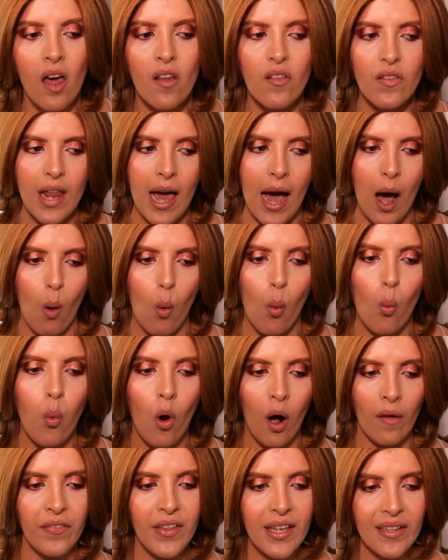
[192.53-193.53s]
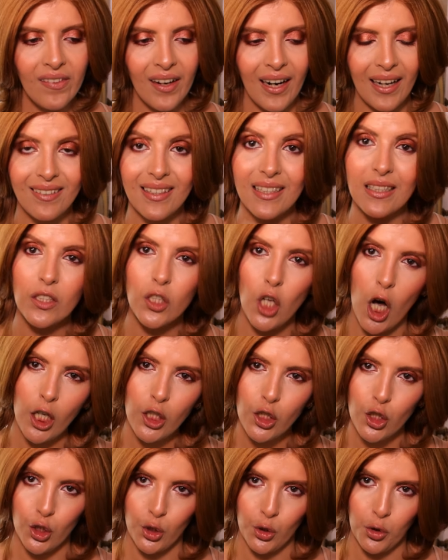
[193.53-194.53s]
Now, one thing that I did
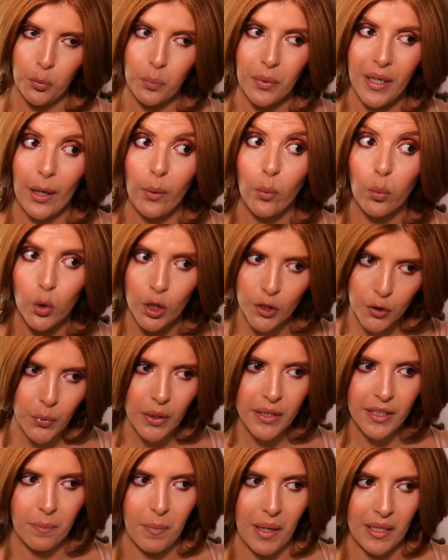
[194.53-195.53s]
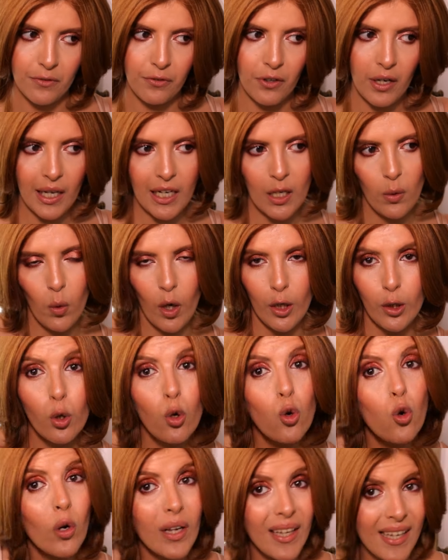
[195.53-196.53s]
not do, but I would recommend for anyone
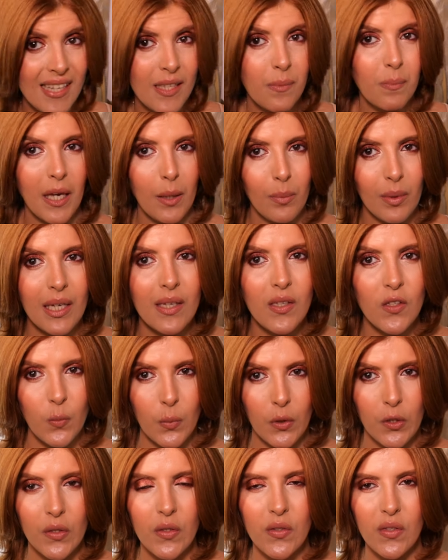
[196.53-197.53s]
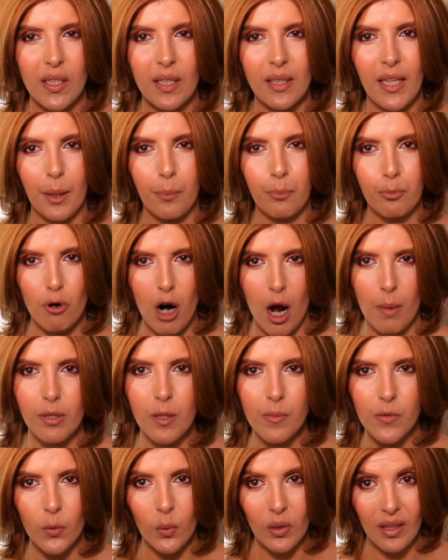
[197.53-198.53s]
who is maybe experiencing like
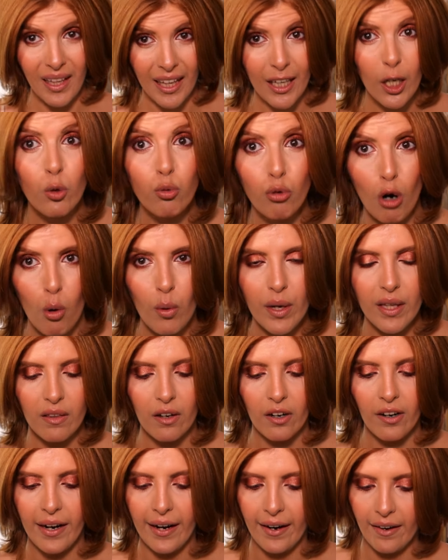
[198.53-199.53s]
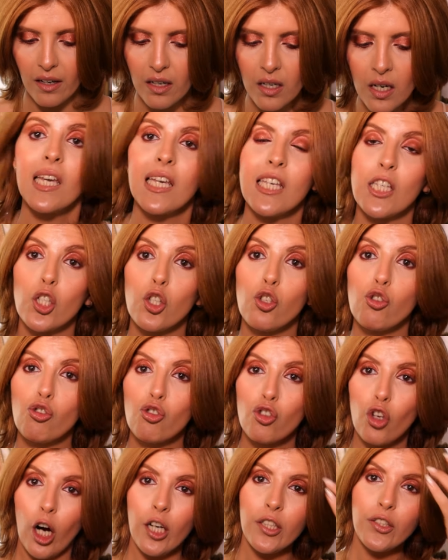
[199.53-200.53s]
problems with like growing their hair, is to
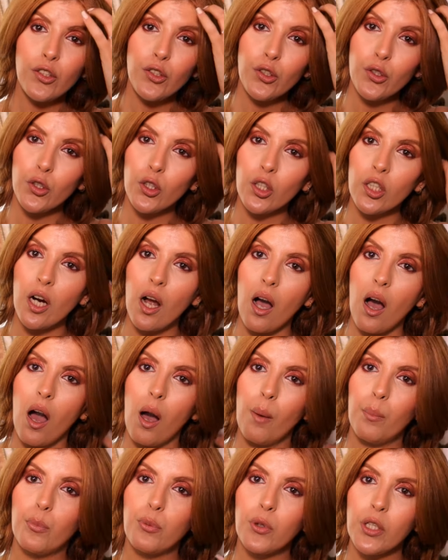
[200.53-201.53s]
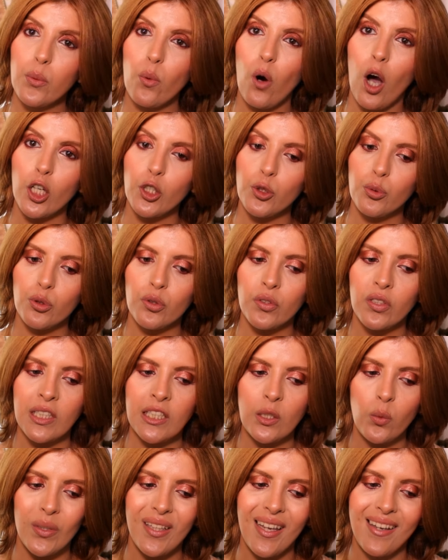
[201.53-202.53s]
start your pre-wash
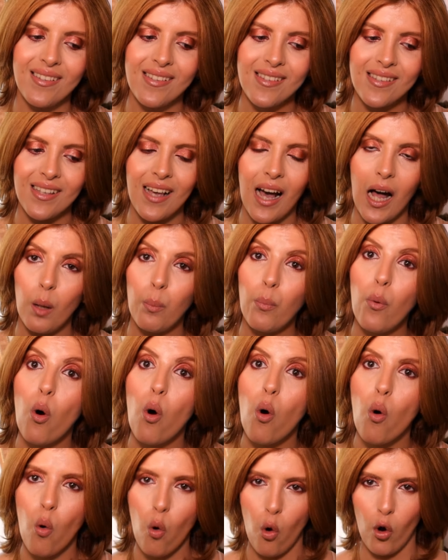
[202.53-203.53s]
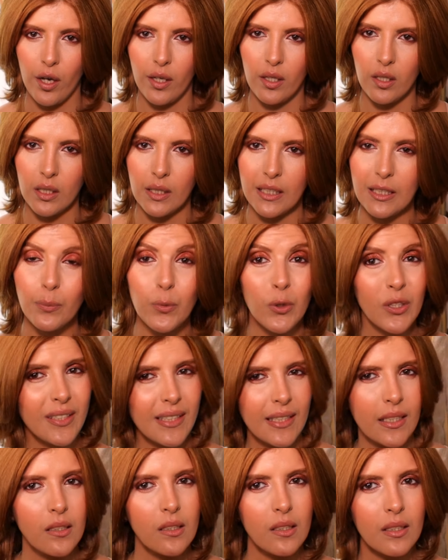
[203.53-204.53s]
routine with a scalp oil. In
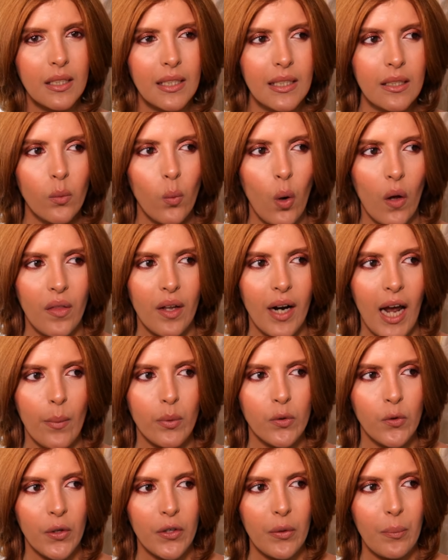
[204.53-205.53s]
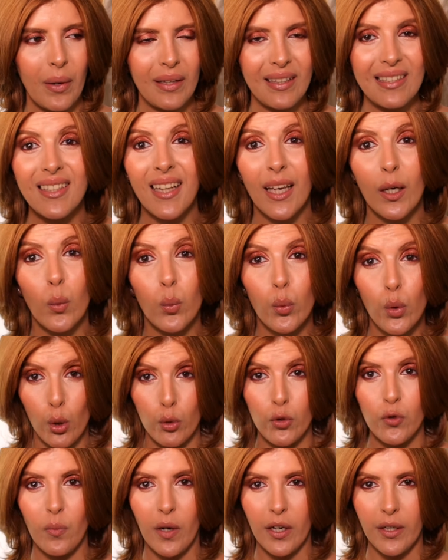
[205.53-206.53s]
particularly, the one that I would recommend is like
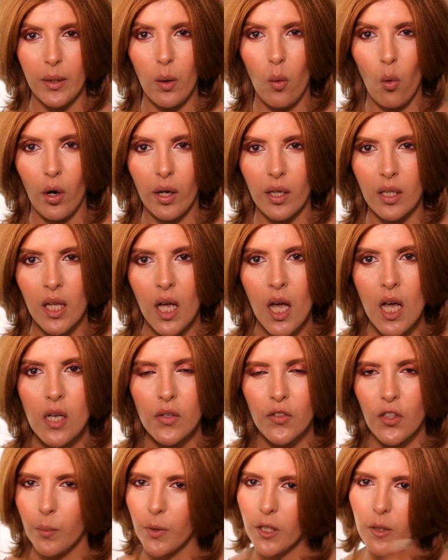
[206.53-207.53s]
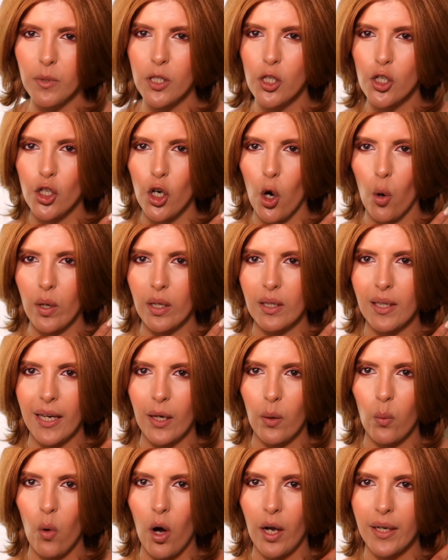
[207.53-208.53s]
rosemary oil. So I'm gonna be showing
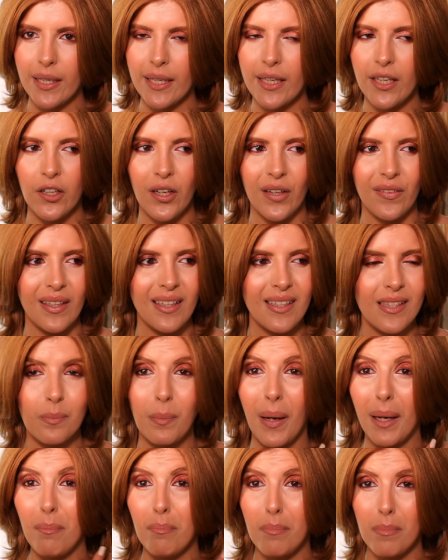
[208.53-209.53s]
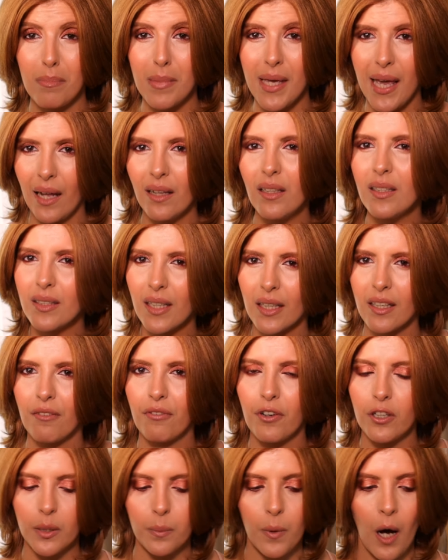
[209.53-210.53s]
like one here. I think it's by Miel. It's like a
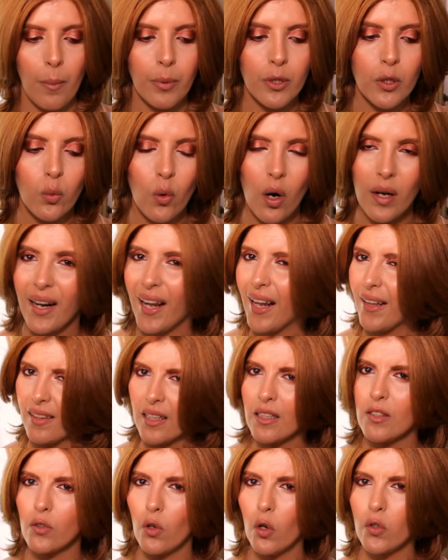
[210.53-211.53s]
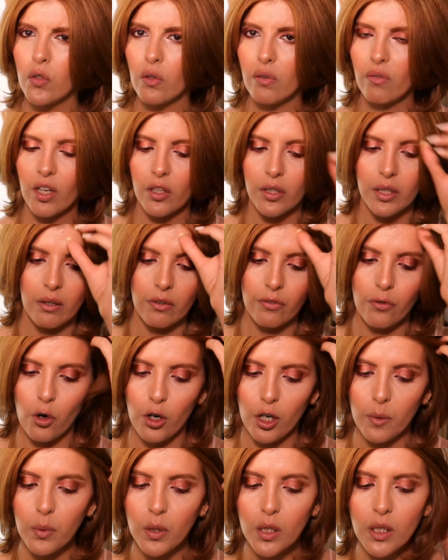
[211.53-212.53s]
very popular one, and I think it's also very
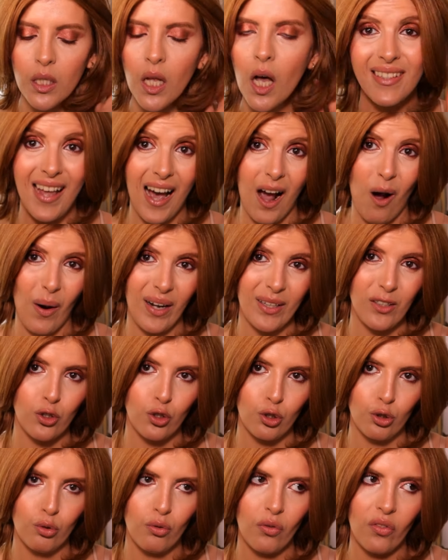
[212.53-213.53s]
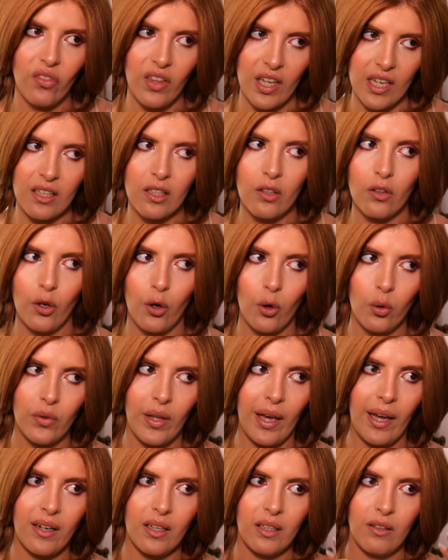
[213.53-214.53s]
affordable. Now, I do think though
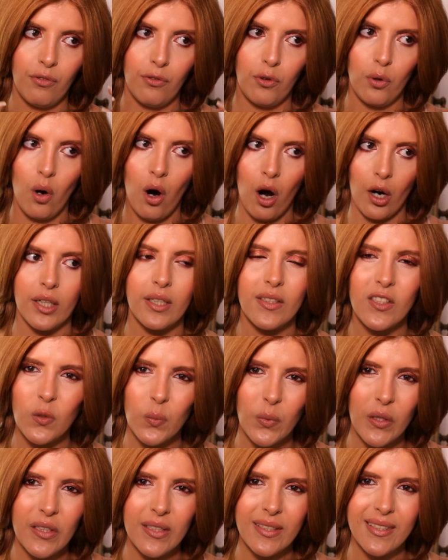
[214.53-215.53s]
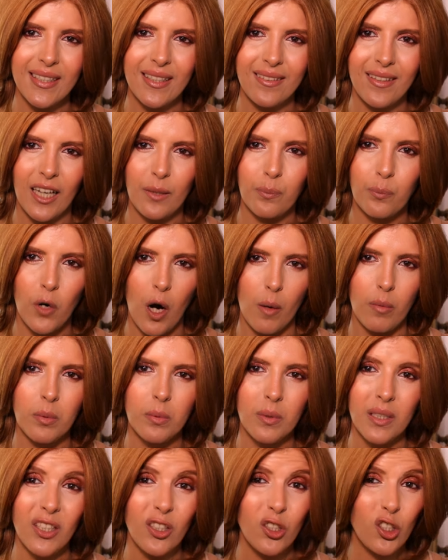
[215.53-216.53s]
that if you are experiencing that,
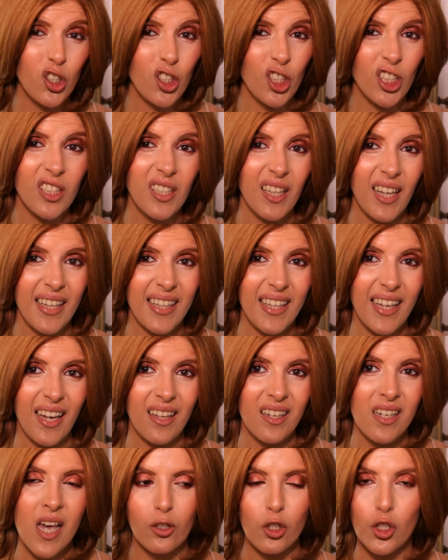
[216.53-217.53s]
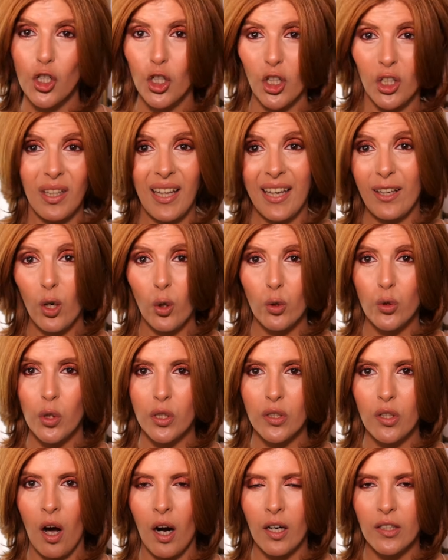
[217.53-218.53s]
probably you should go to
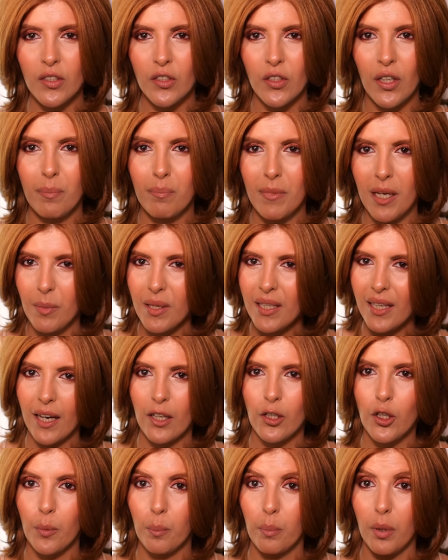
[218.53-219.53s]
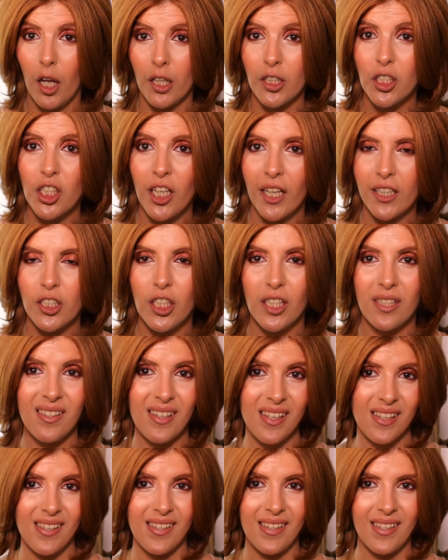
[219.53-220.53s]
a doctor and maybe get your blood checked just
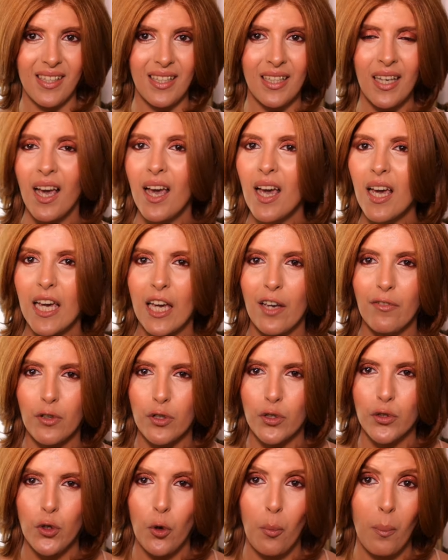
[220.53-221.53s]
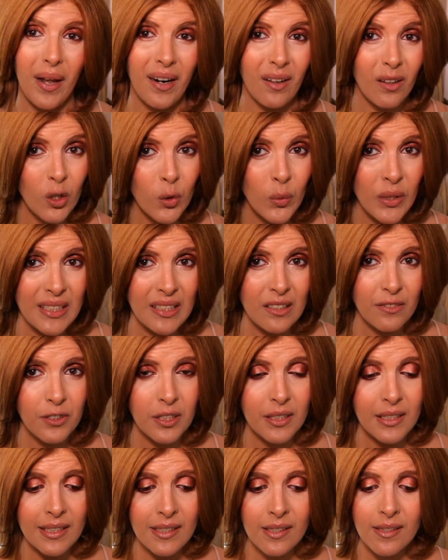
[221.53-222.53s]
to see if there's no medical reason
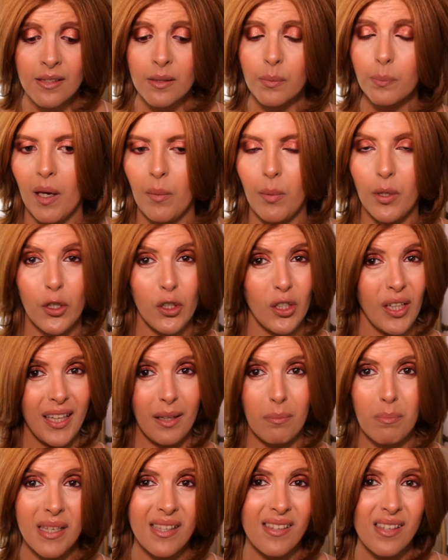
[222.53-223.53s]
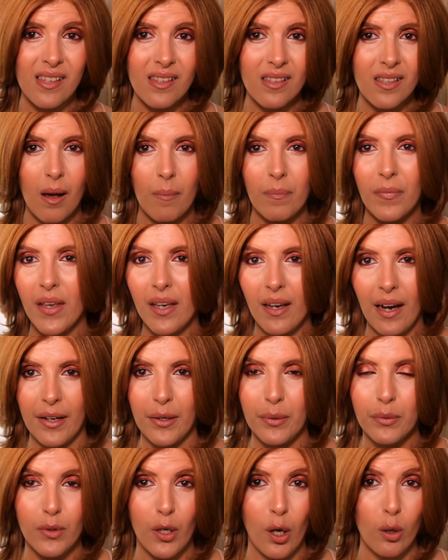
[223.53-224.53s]
for this. Maybe you're like missing something, I
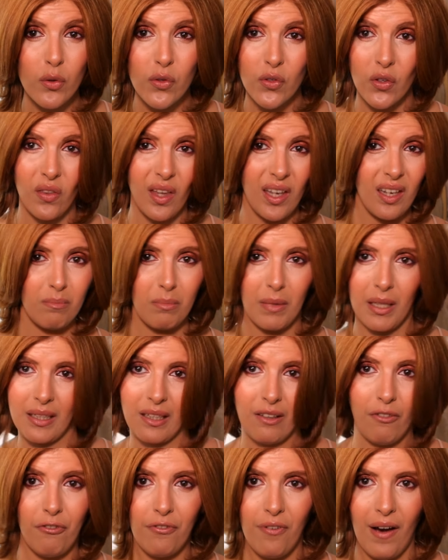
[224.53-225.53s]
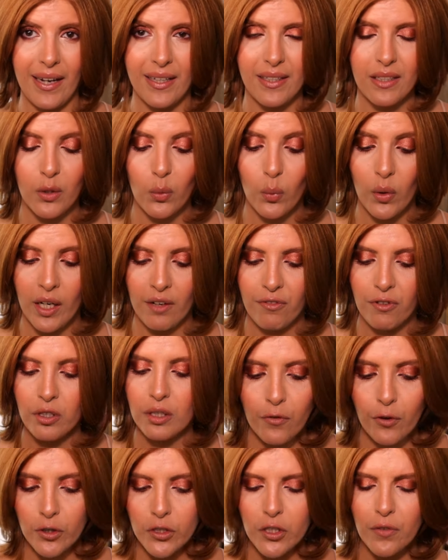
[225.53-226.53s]
don't know, so they can like find it or whatever.
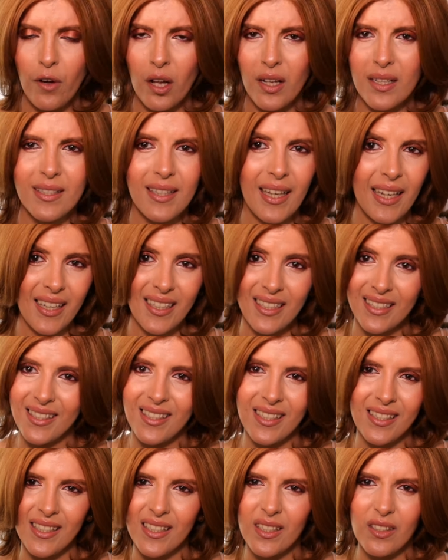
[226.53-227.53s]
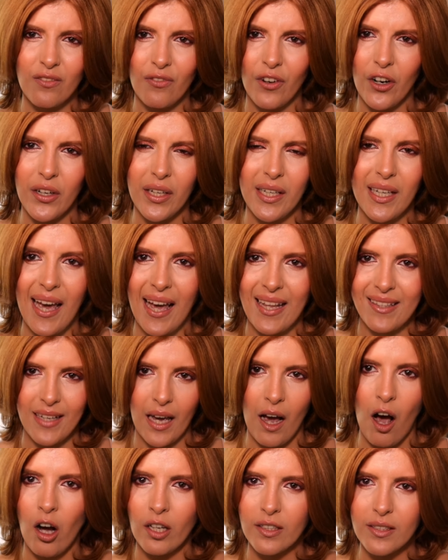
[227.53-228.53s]
First of all, it's like it's very
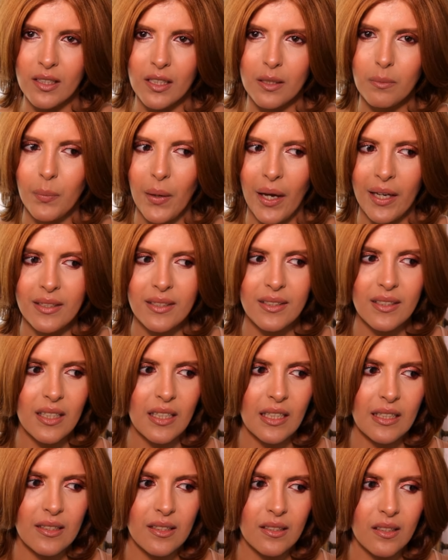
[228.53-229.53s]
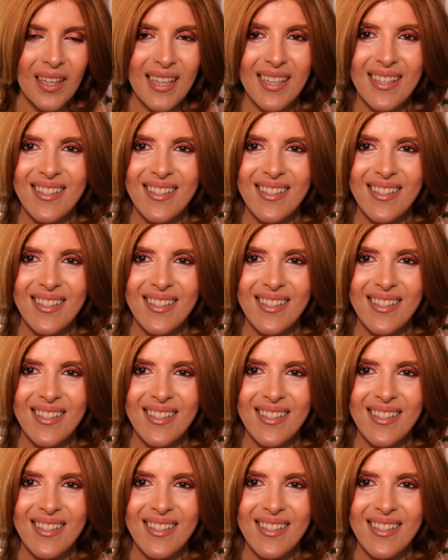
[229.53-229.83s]
antioxidant based. It's